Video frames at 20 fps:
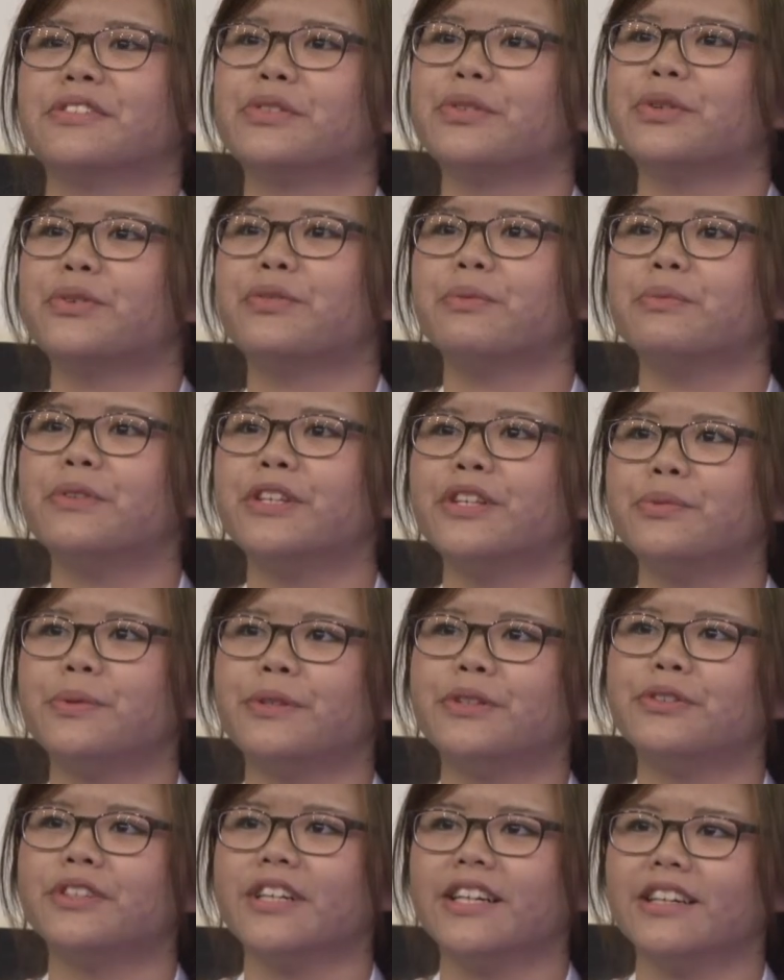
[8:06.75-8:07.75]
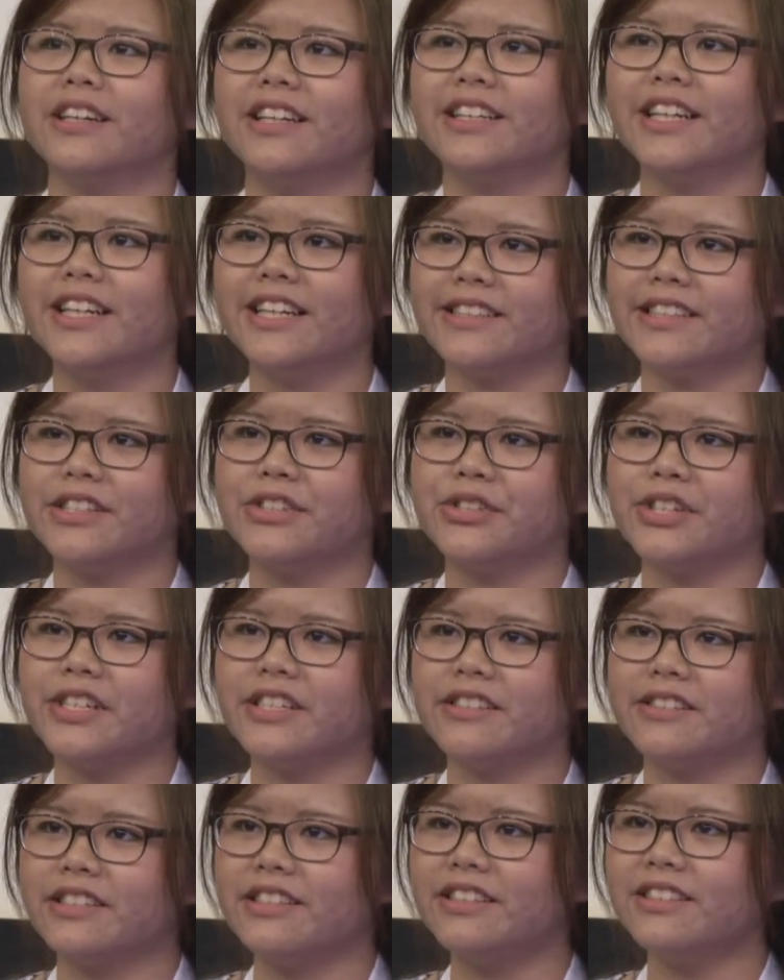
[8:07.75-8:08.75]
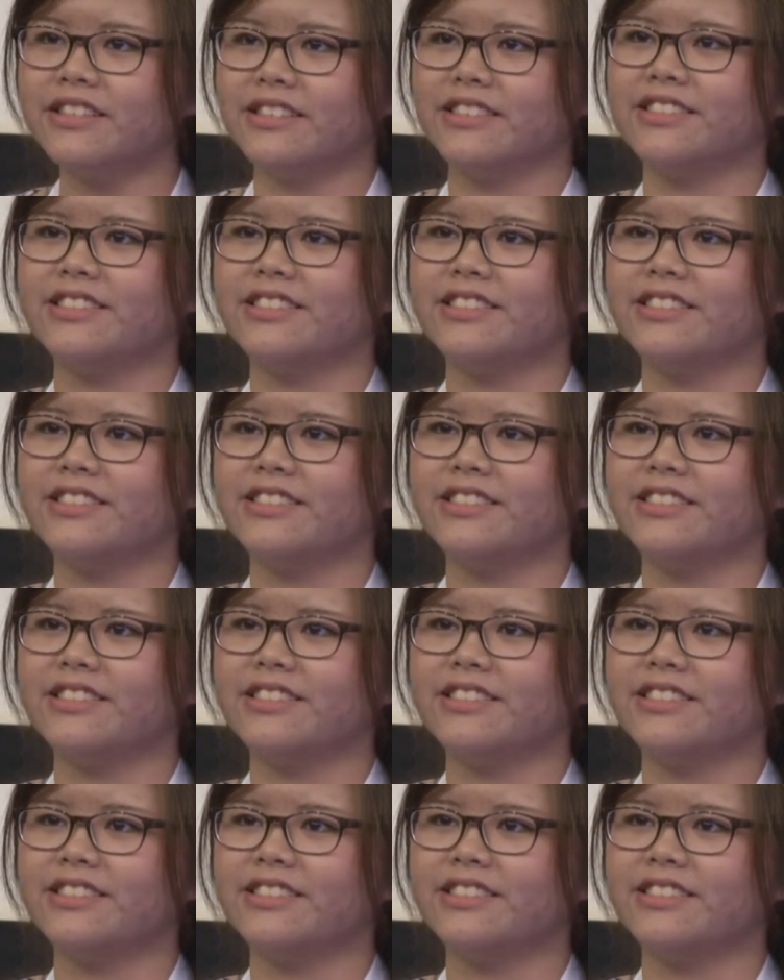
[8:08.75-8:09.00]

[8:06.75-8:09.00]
So from this, we know that Aunt Alexandra is a